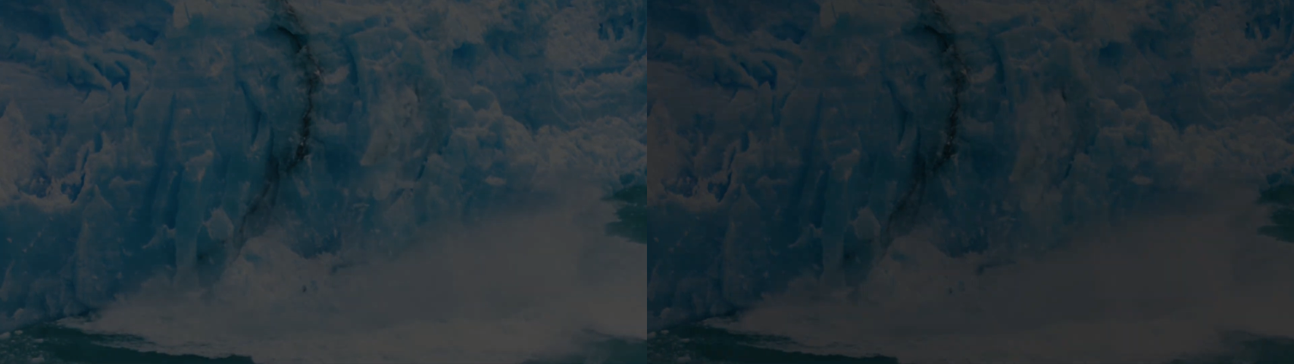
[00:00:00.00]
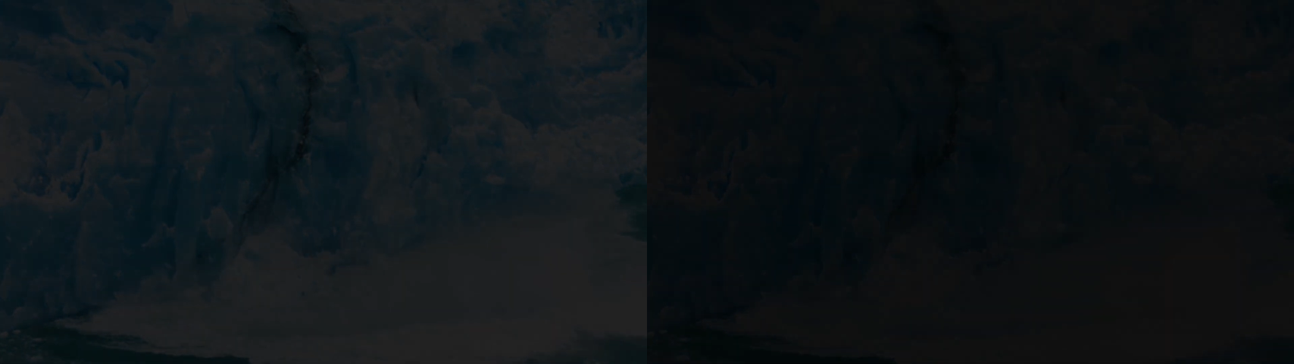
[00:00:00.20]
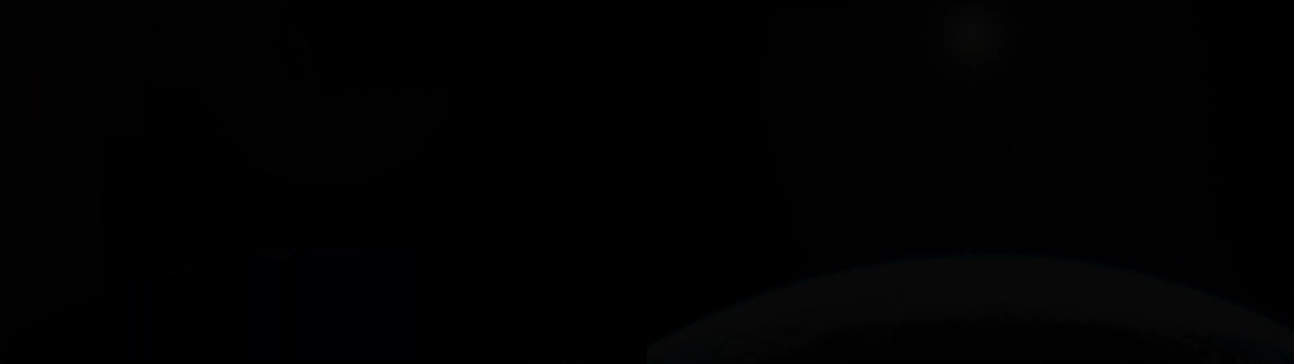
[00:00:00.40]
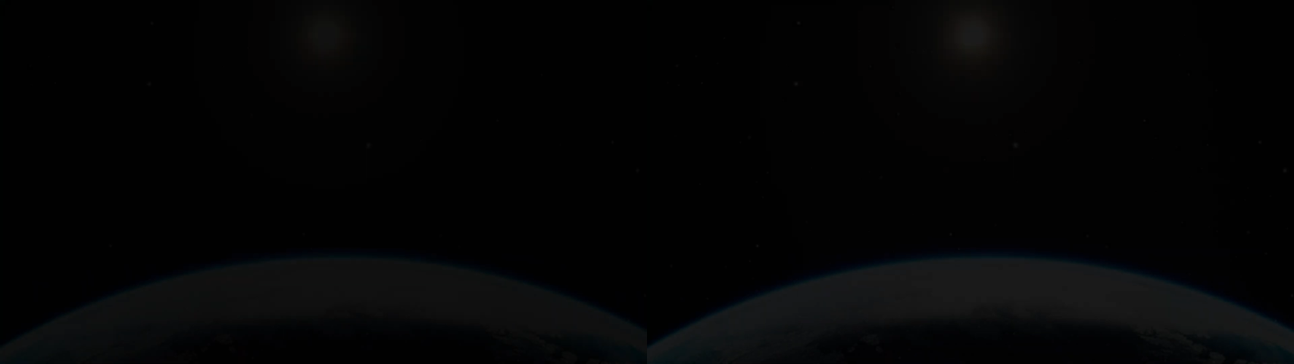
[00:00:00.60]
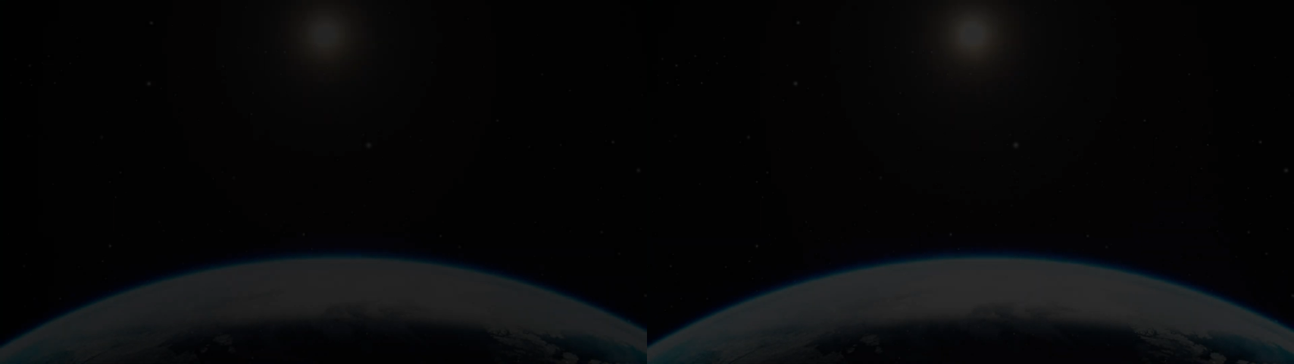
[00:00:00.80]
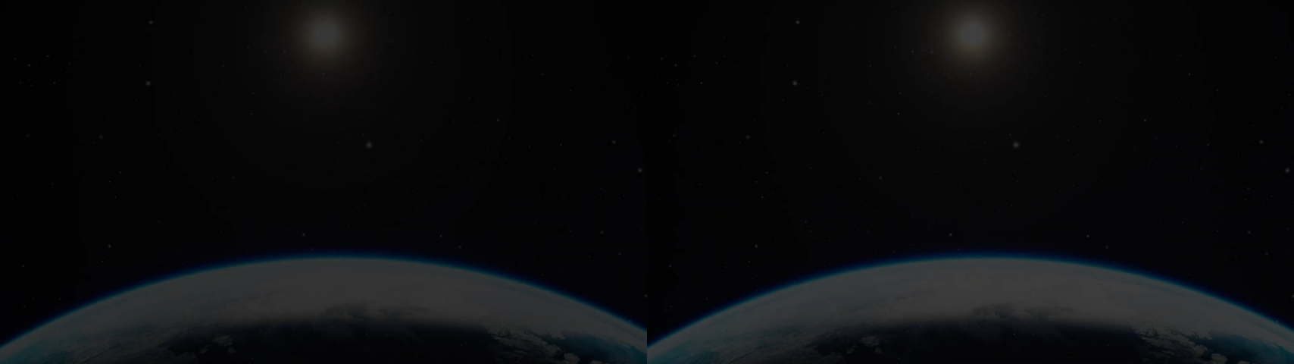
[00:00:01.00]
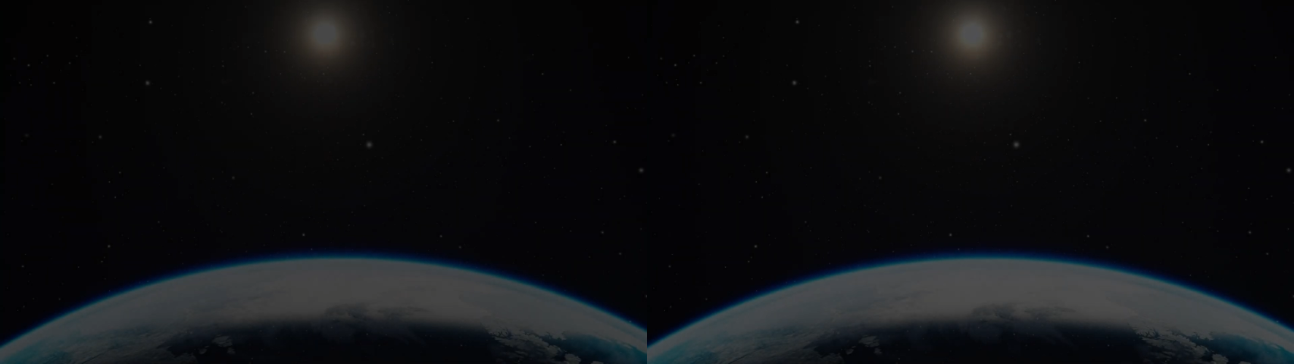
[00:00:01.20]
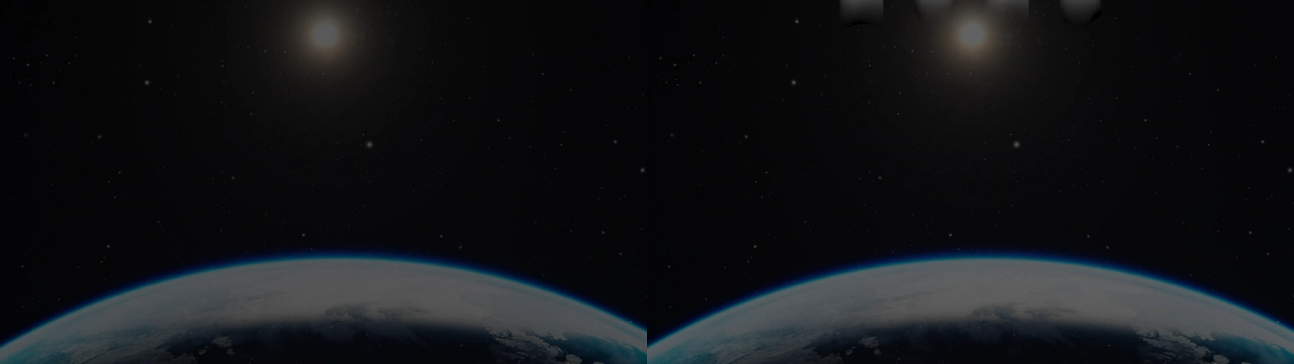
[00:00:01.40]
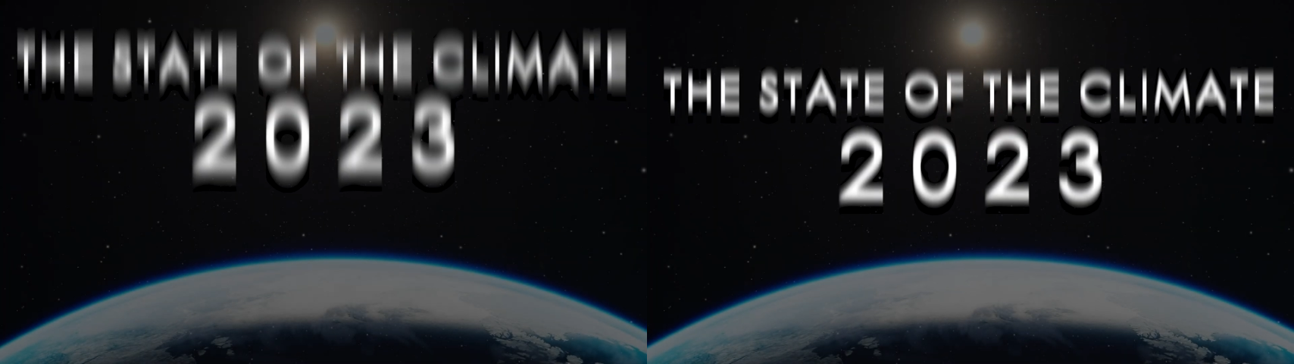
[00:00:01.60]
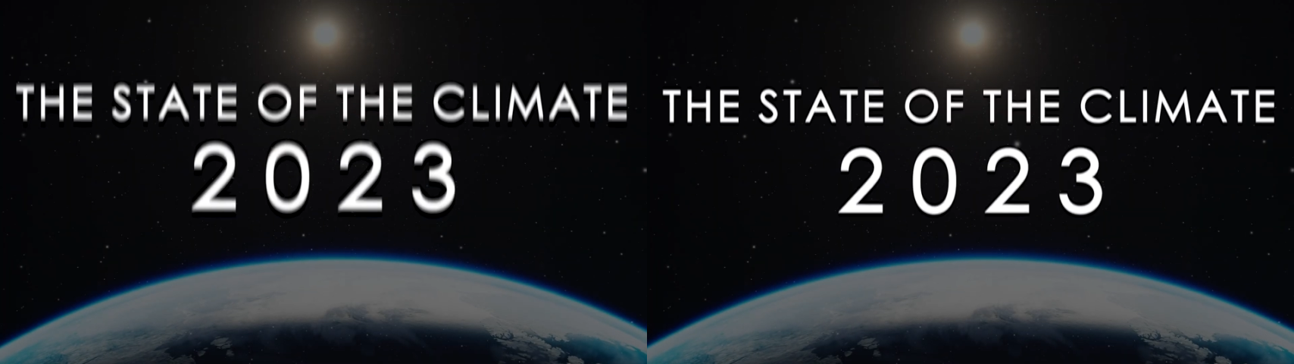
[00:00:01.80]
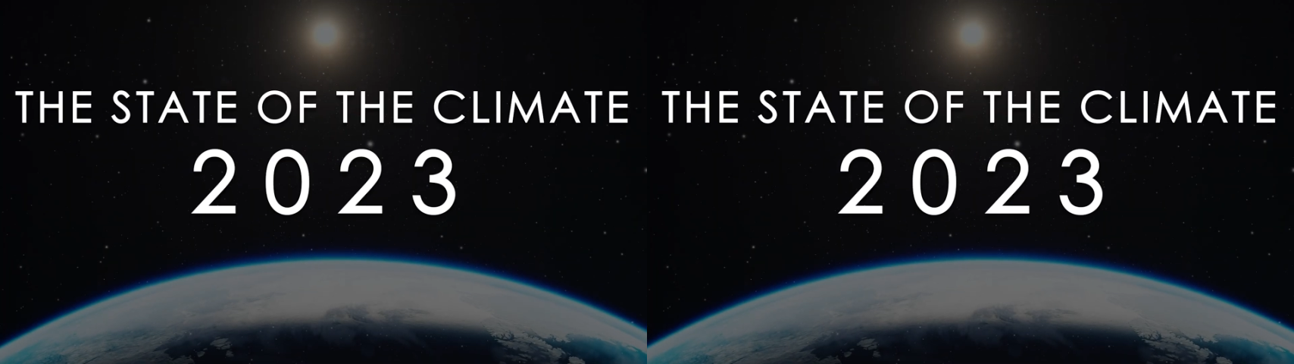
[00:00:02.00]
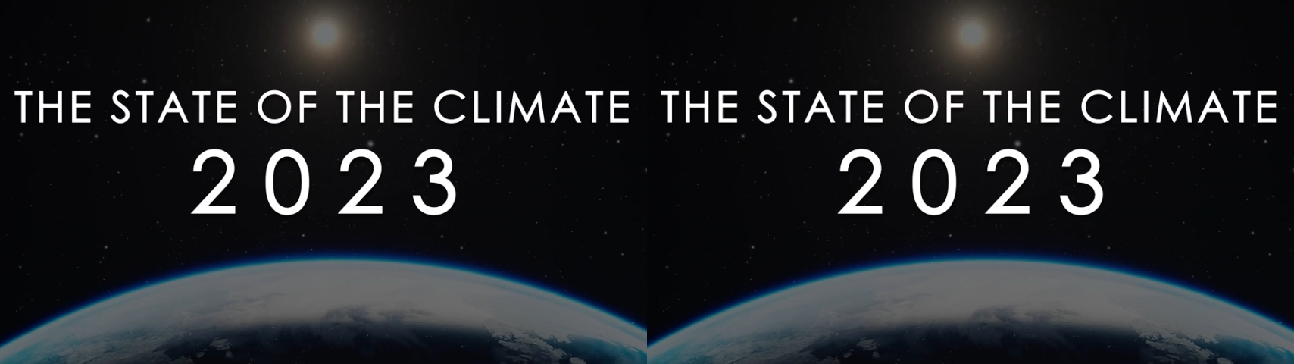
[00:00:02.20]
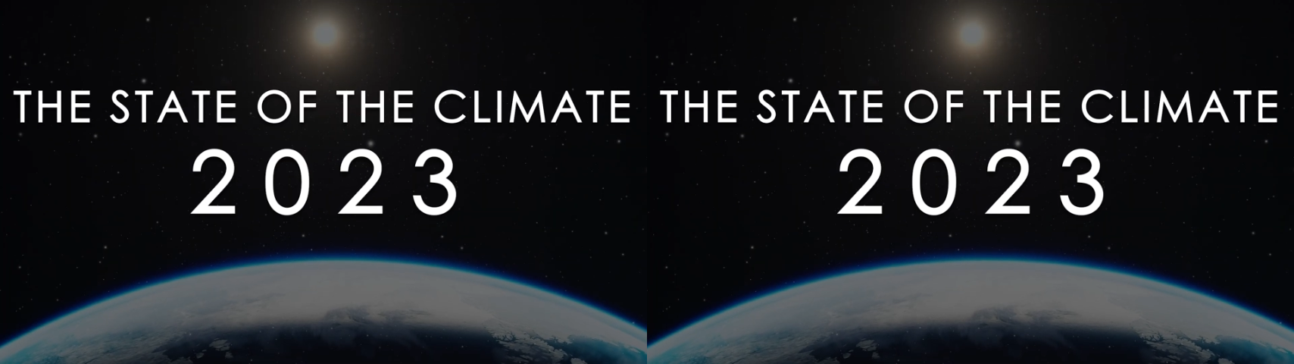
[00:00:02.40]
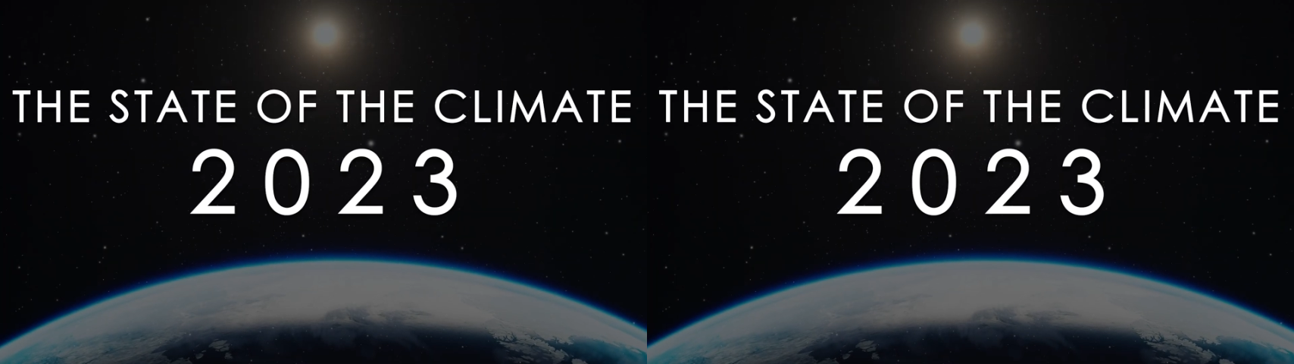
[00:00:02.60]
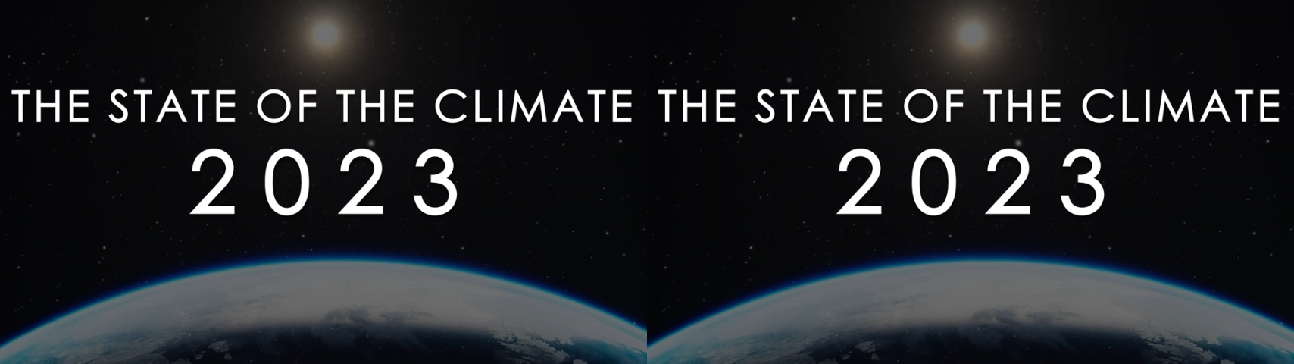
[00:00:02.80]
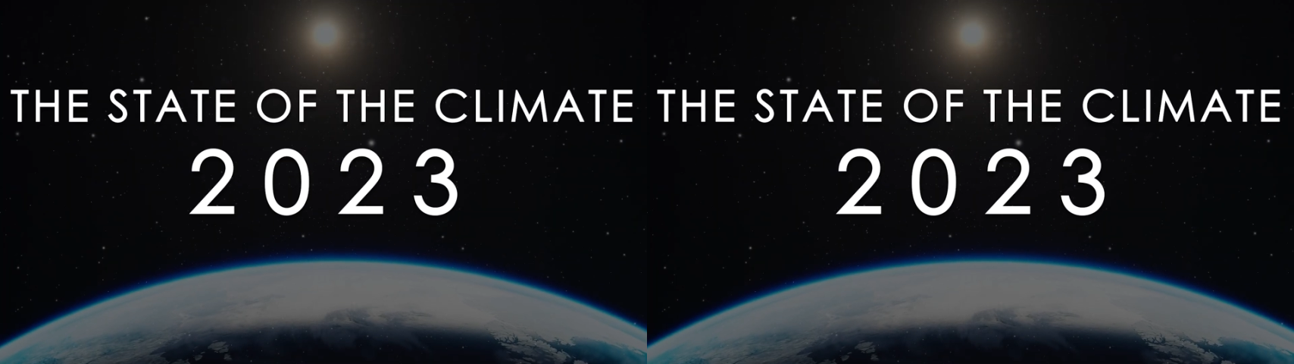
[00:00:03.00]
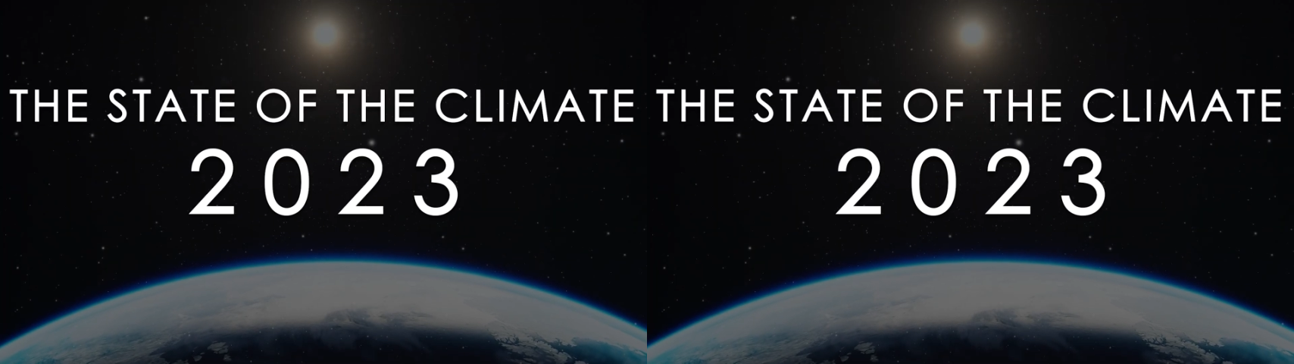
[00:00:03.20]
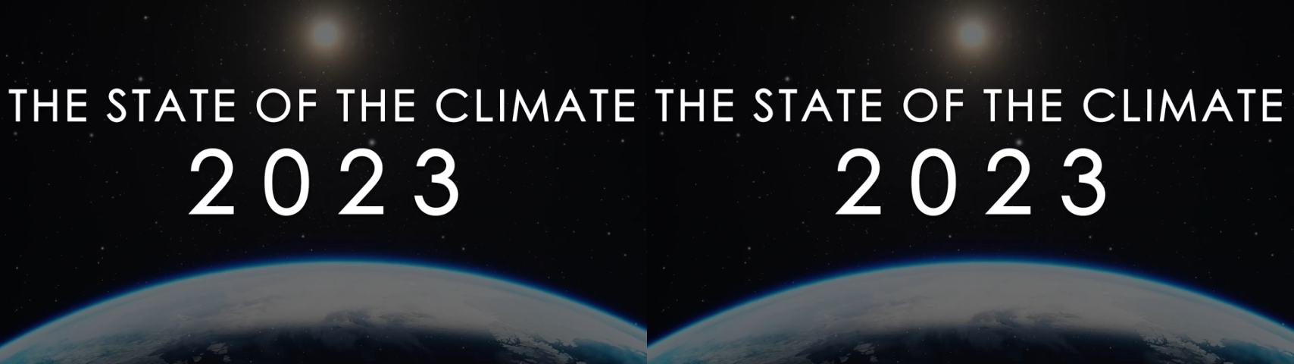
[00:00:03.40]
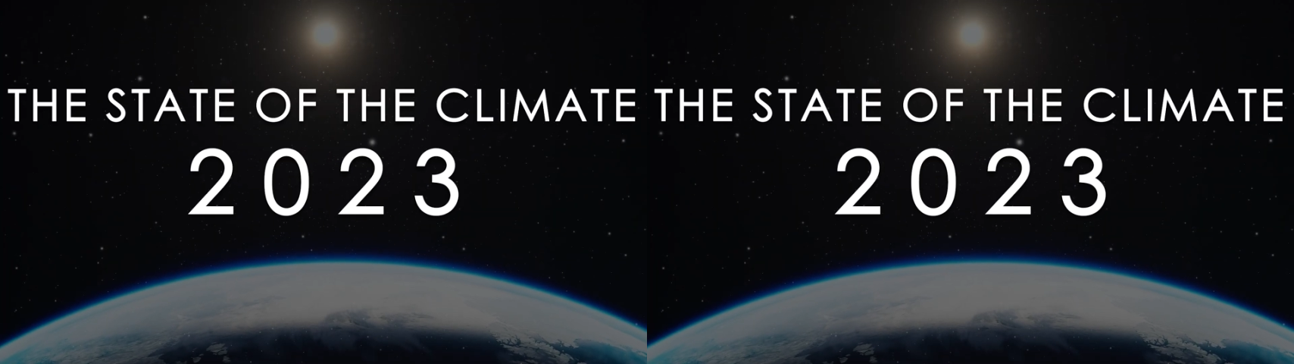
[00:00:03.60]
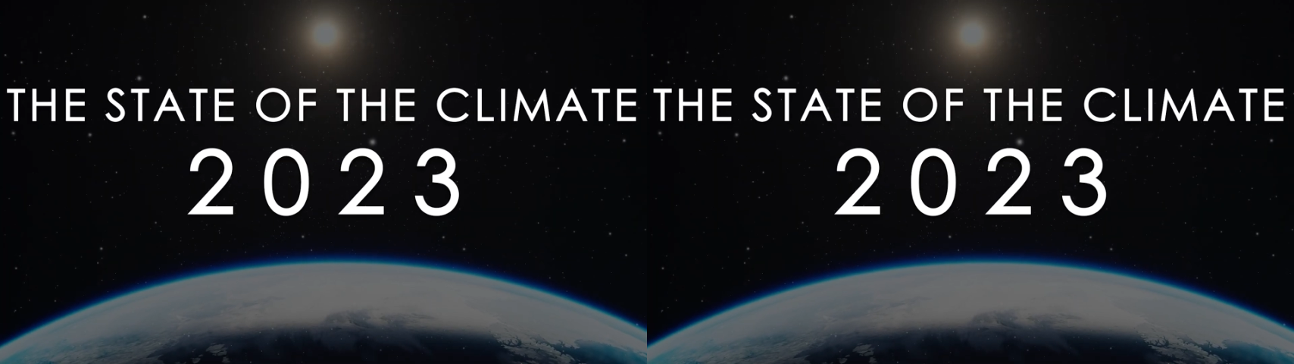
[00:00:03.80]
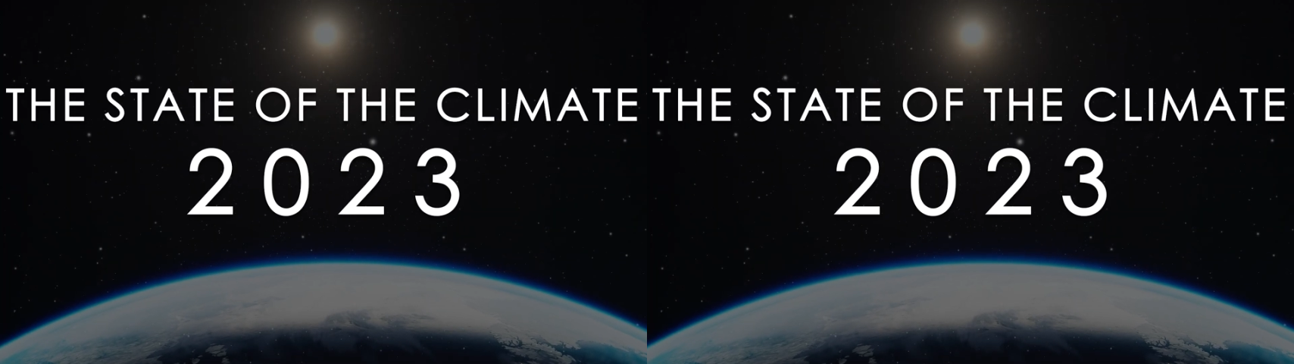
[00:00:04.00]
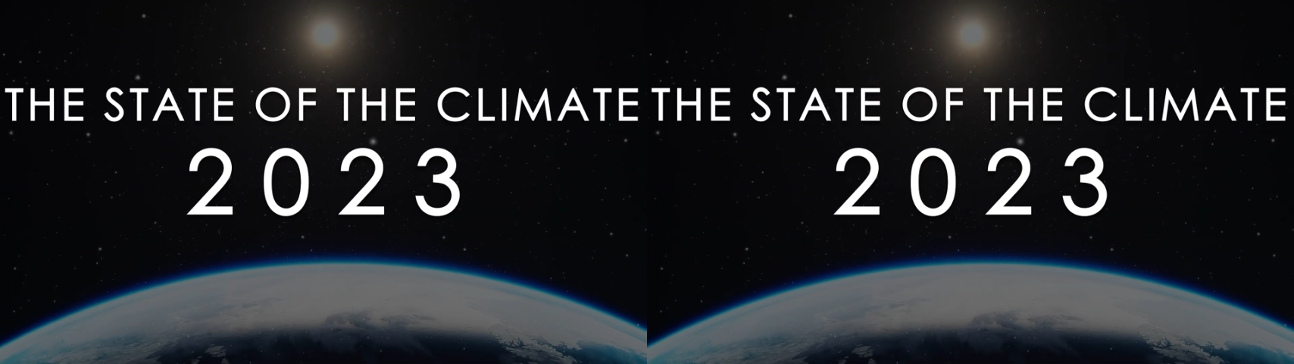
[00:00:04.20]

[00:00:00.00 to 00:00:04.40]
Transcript: Nobody's mouth can be seen.